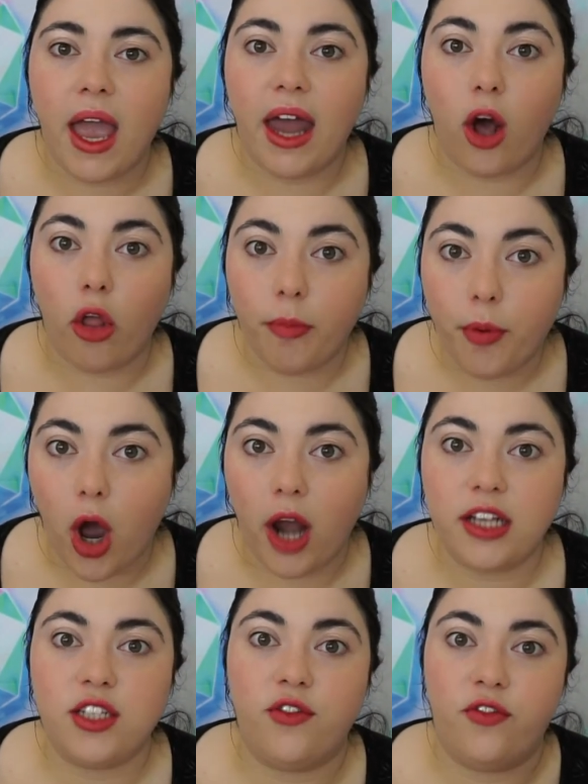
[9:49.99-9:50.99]
and all the
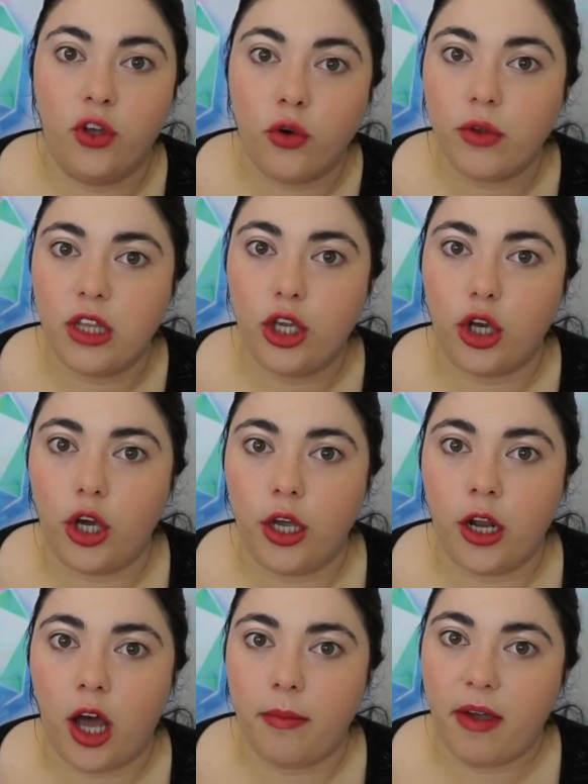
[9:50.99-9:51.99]
products feel really
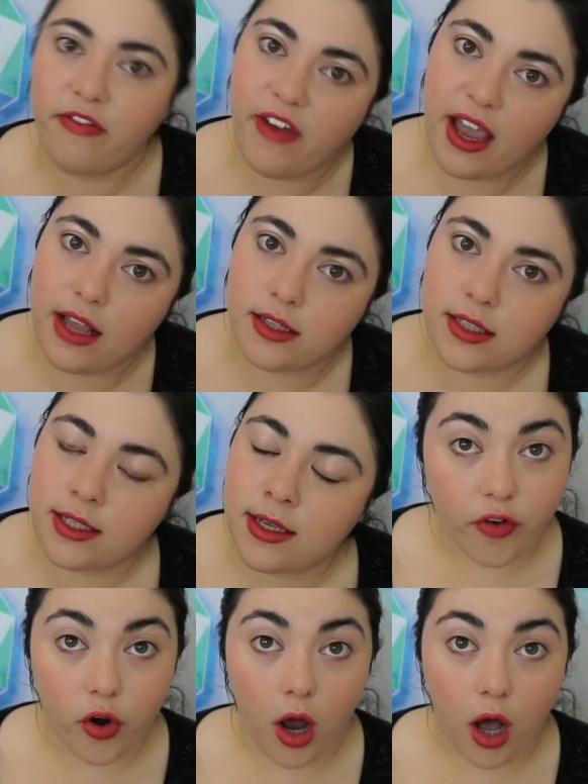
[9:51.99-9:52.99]
good on my face.
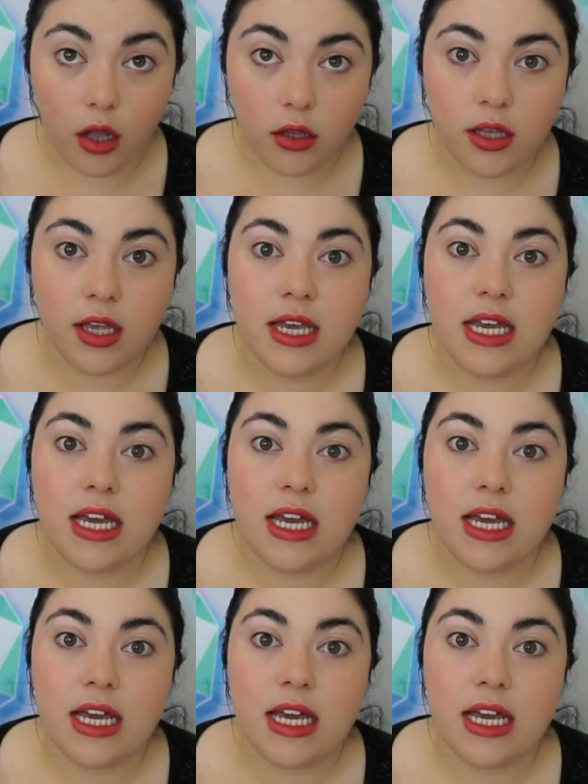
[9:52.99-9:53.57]
Overall,